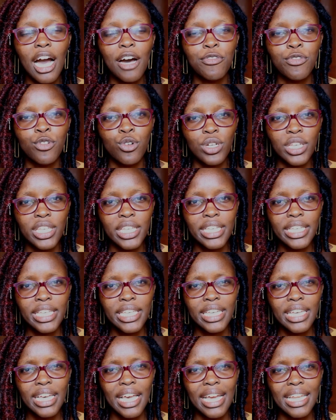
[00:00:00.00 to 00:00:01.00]
Afro
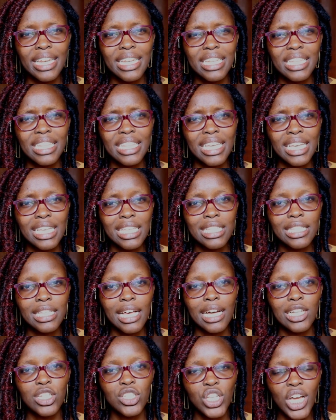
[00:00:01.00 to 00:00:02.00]
Kinky and there's
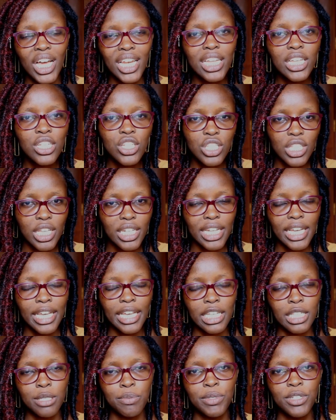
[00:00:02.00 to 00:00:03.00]
a challenge that I
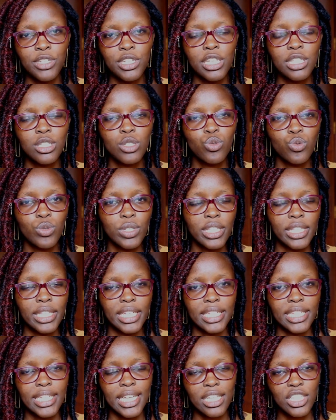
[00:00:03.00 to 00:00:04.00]
experienced with
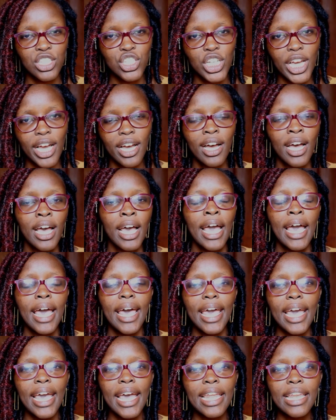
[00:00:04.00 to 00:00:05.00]
the texture.
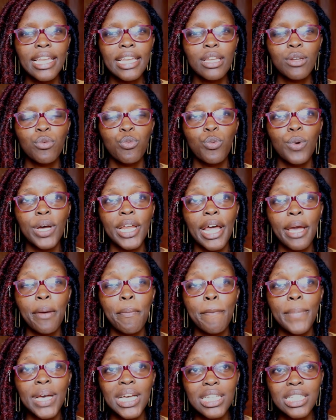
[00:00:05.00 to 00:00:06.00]
And when I
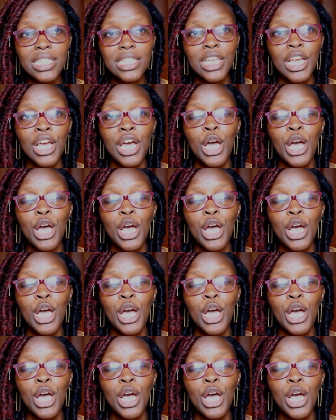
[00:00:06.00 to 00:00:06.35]
met